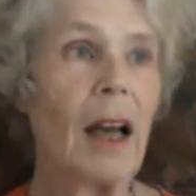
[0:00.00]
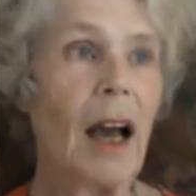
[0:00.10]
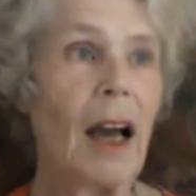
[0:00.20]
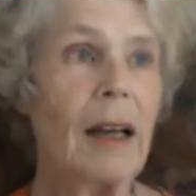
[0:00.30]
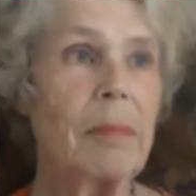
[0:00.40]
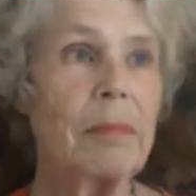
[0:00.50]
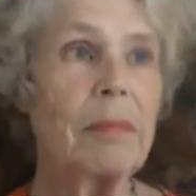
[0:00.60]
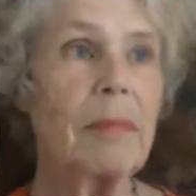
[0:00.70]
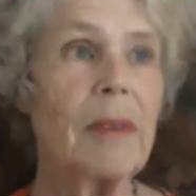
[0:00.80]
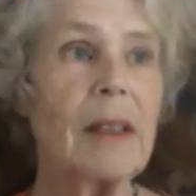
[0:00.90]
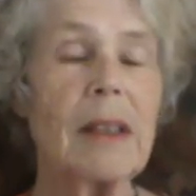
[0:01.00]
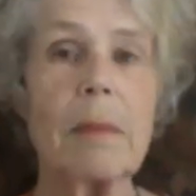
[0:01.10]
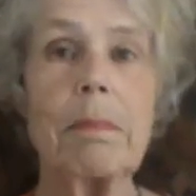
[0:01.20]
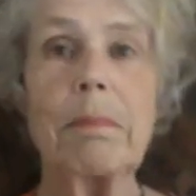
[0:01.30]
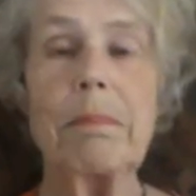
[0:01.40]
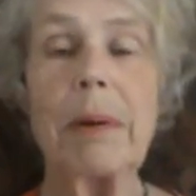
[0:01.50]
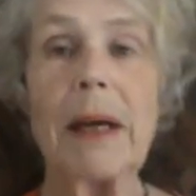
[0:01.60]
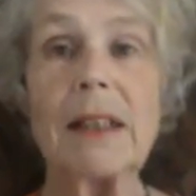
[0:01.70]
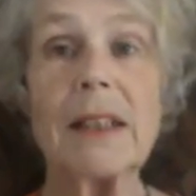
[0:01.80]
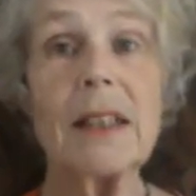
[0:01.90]
The
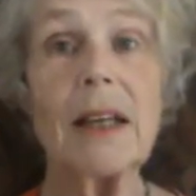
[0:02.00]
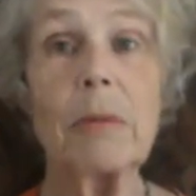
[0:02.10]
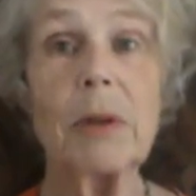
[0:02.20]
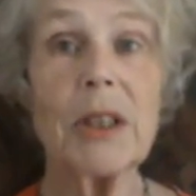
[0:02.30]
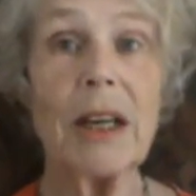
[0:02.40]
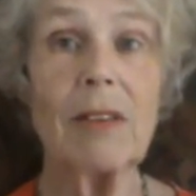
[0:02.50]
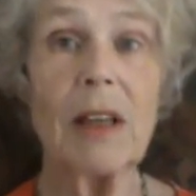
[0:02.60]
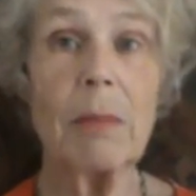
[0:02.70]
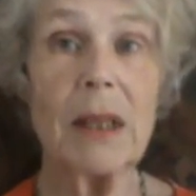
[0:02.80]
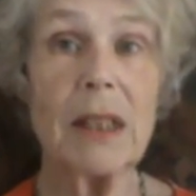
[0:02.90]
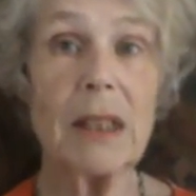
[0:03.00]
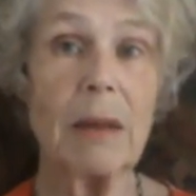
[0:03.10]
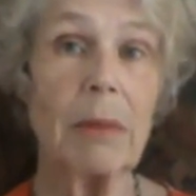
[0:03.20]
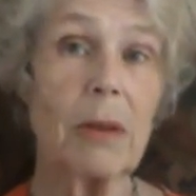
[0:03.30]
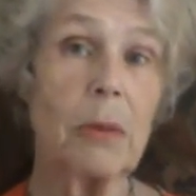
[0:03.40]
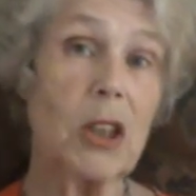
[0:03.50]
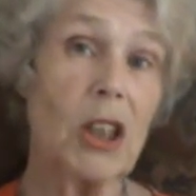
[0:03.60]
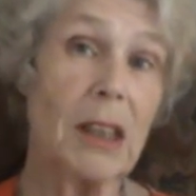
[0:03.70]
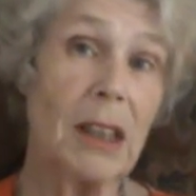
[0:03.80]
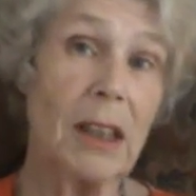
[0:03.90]
pains that I was having in my stomach, which
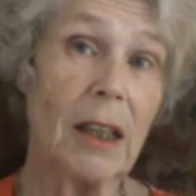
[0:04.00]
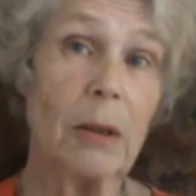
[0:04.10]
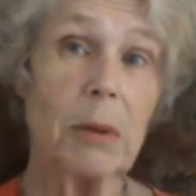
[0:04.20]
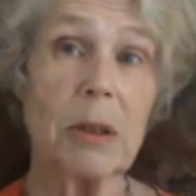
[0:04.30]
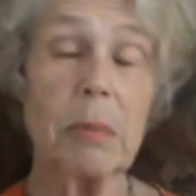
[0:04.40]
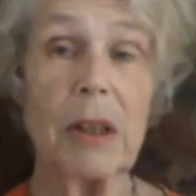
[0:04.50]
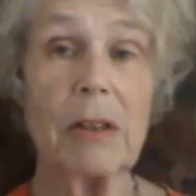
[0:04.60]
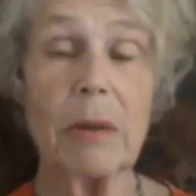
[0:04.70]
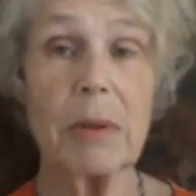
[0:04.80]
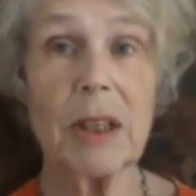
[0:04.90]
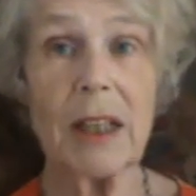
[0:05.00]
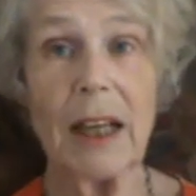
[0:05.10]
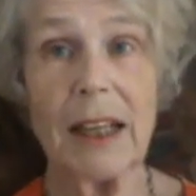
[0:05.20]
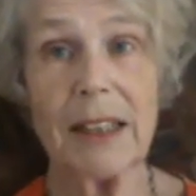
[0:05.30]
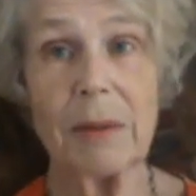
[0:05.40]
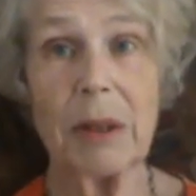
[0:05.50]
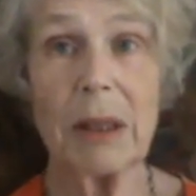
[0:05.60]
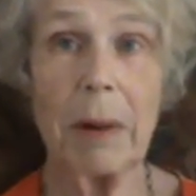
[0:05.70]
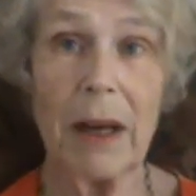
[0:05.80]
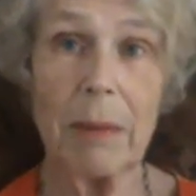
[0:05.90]
I didn't know was whether it was connected with
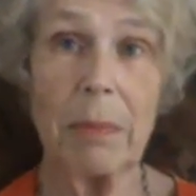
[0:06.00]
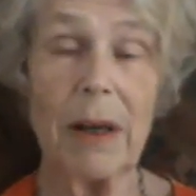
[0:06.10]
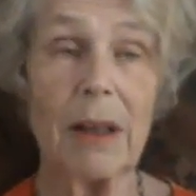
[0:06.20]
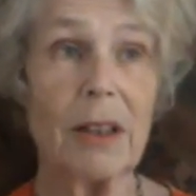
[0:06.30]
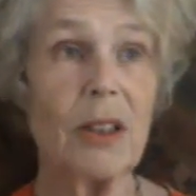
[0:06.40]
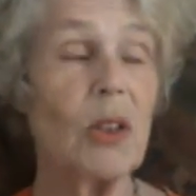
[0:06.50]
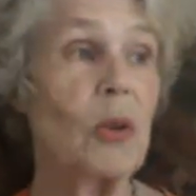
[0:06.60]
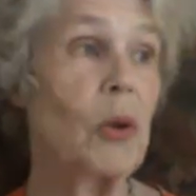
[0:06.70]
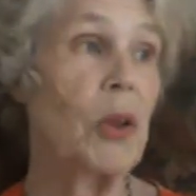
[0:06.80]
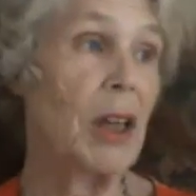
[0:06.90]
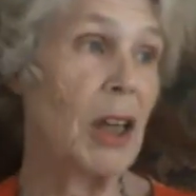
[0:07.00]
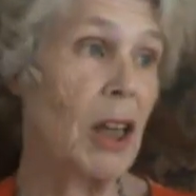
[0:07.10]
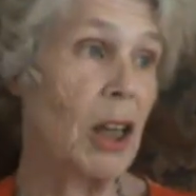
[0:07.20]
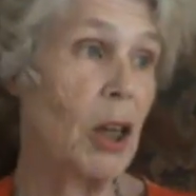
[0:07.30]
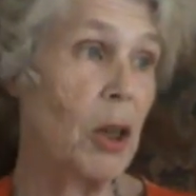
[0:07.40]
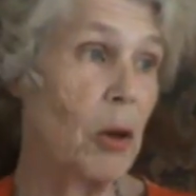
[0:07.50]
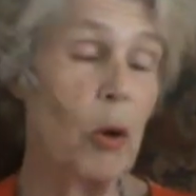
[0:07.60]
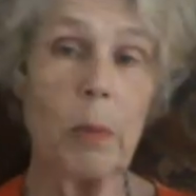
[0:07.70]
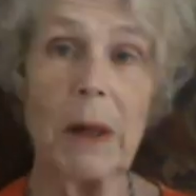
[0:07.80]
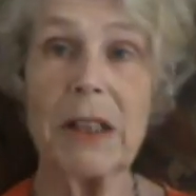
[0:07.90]
the bypass or the
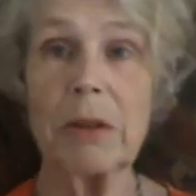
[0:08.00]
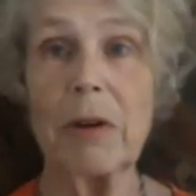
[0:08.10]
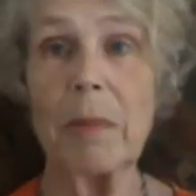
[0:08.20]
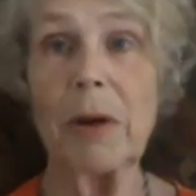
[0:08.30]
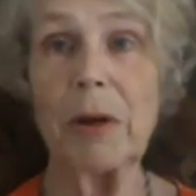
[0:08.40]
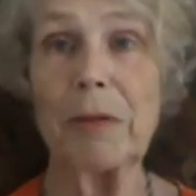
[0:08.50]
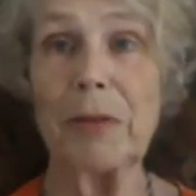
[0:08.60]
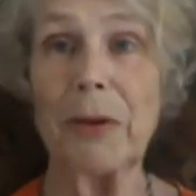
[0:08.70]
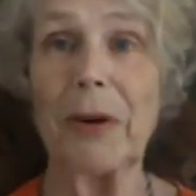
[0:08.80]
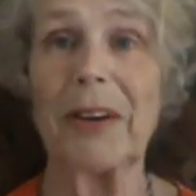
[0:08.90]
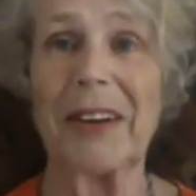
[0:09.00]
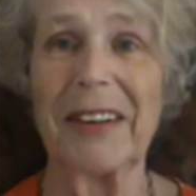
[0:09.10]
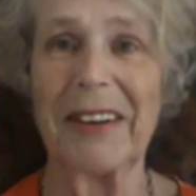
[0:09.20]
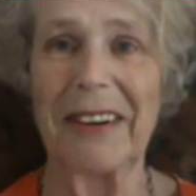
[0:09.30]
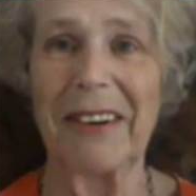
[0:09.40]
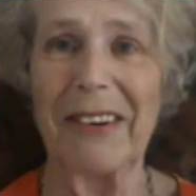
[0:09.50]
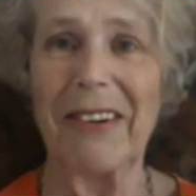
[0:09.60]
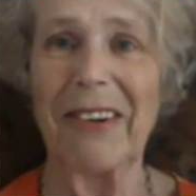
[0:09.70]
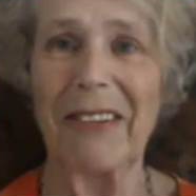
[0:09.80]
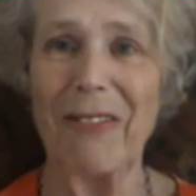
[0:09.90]
gallbladder removal
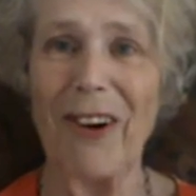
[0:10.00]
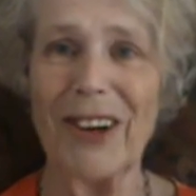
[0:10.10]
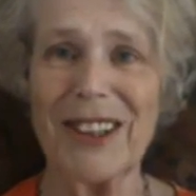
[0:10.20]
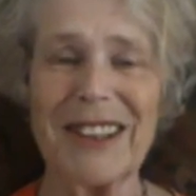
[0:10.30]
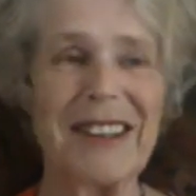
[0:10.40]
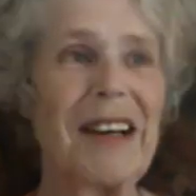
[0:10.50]
or what.